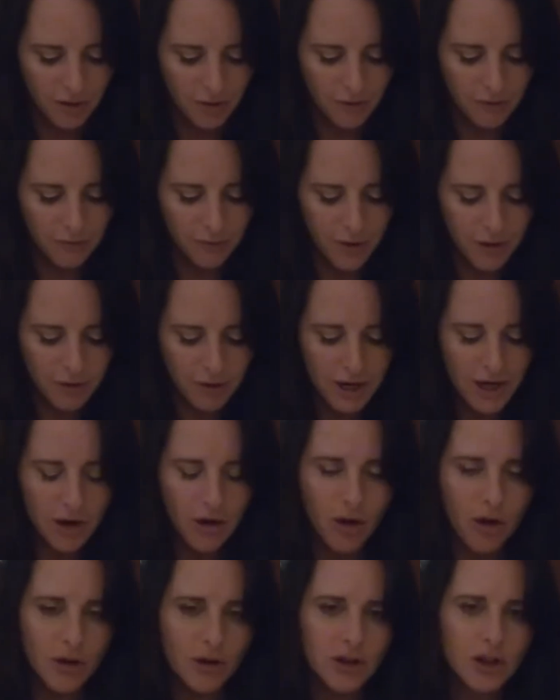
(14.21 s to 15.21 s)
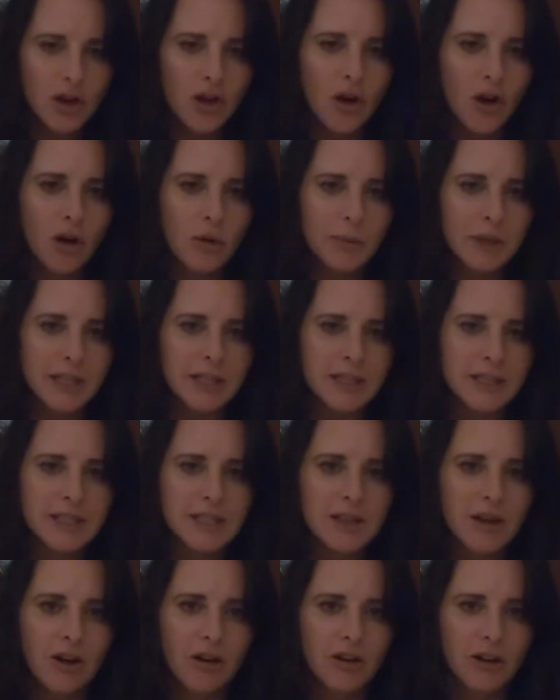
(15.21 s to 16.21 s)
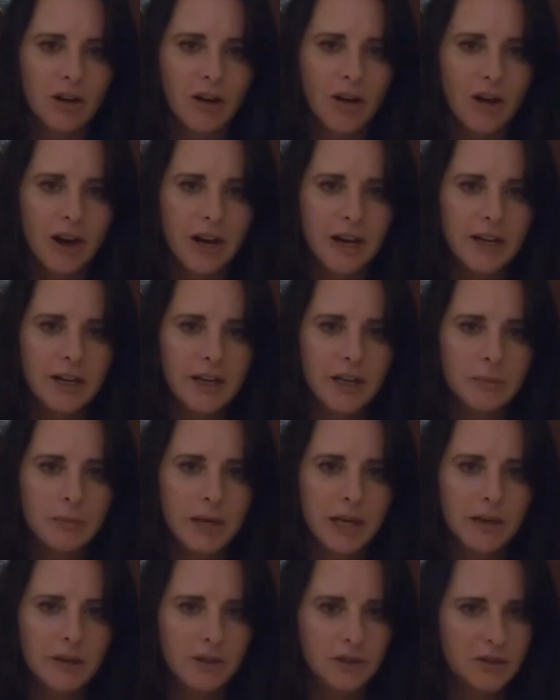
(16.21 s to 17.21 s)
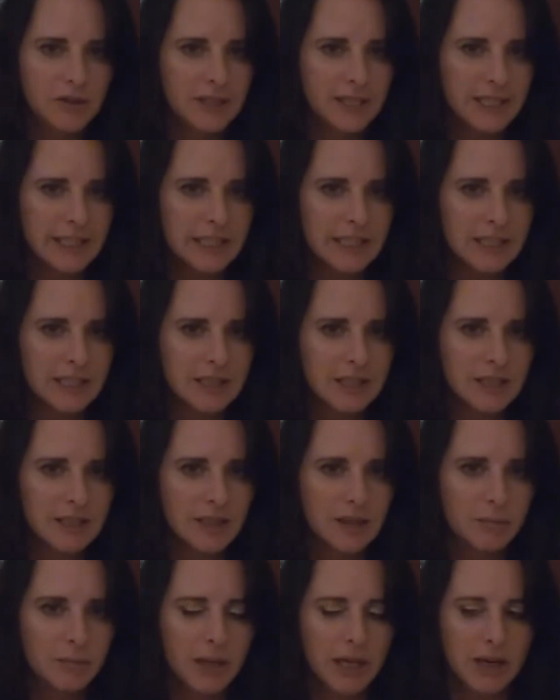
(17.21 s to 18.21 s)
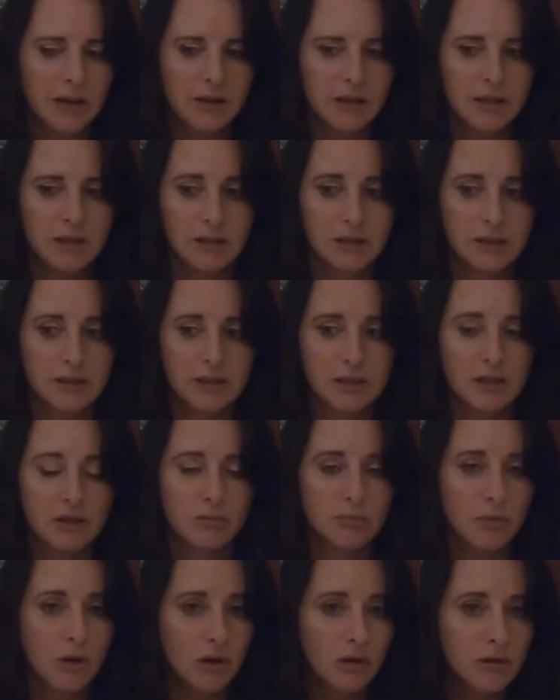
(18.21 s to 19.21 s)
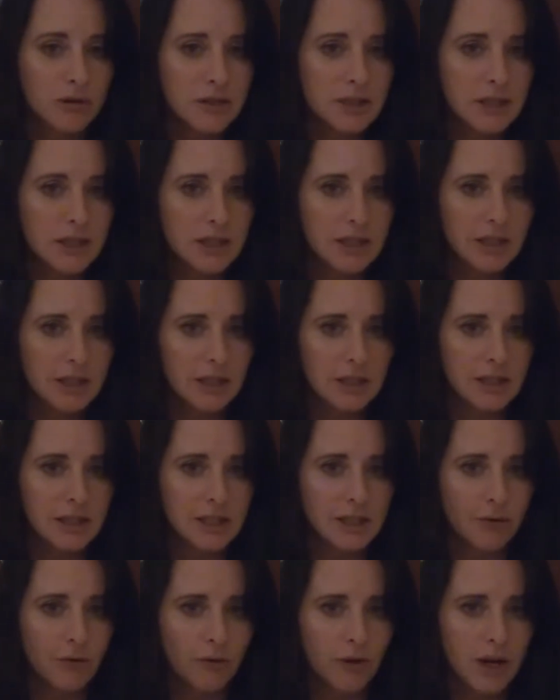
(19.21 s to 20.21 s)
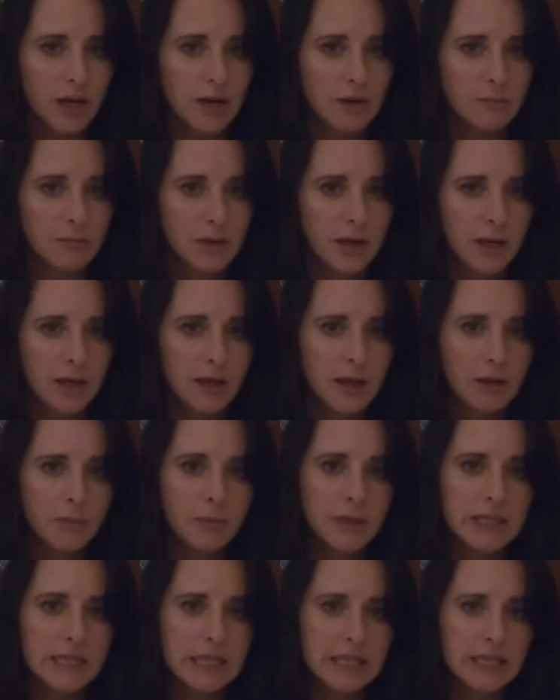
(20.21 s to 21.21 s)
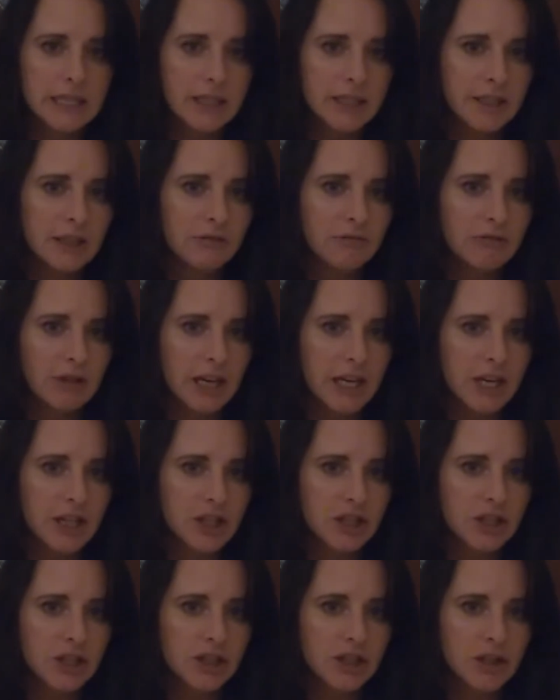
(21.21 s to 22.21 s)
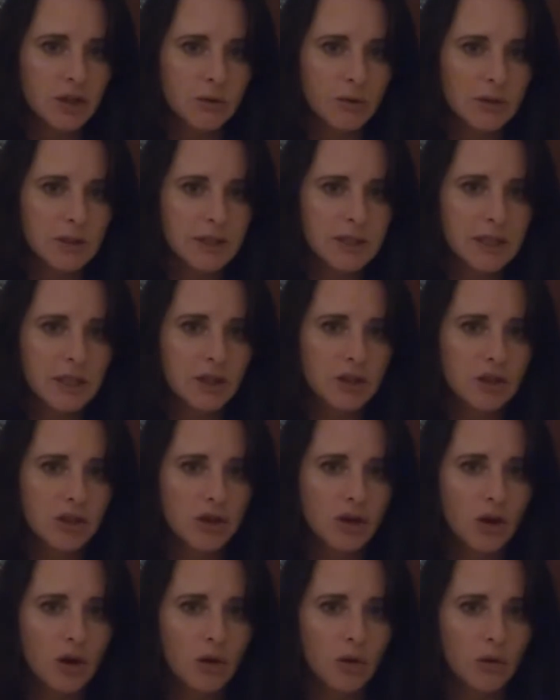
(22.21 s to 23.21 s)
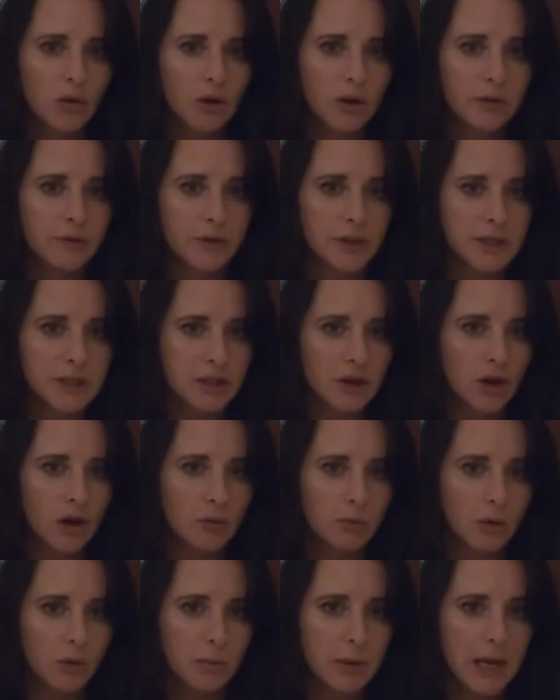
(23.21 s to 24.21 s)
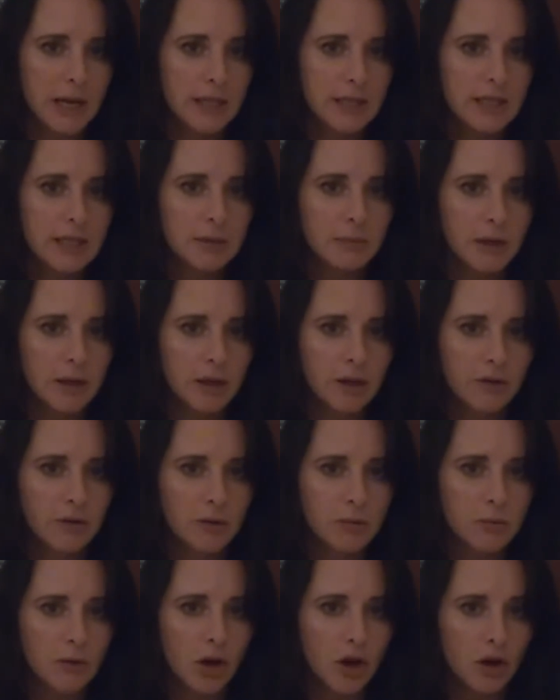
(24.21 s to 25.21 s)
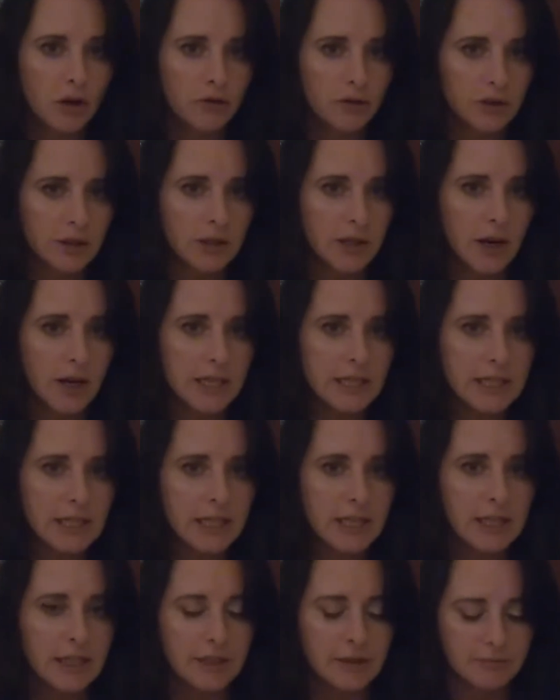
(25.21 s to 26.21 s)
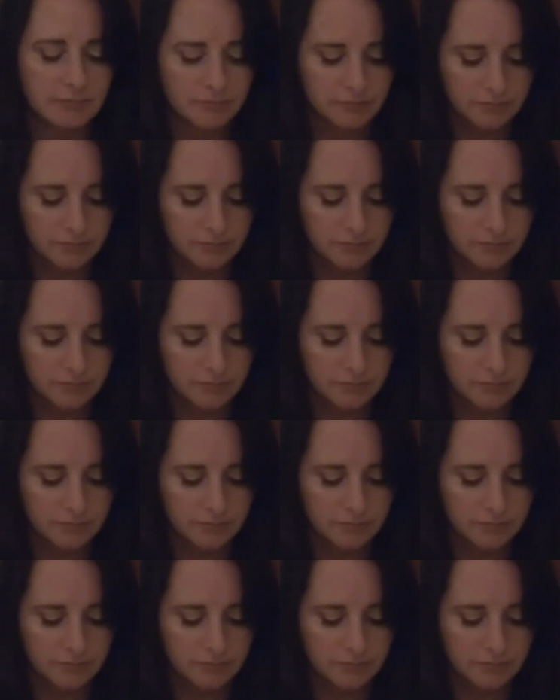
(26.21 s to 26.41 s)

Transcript: very odd comments online about New Zealand, about its democracy, its freedom, particularly in relation to its control of this global pandemic from COVID-19.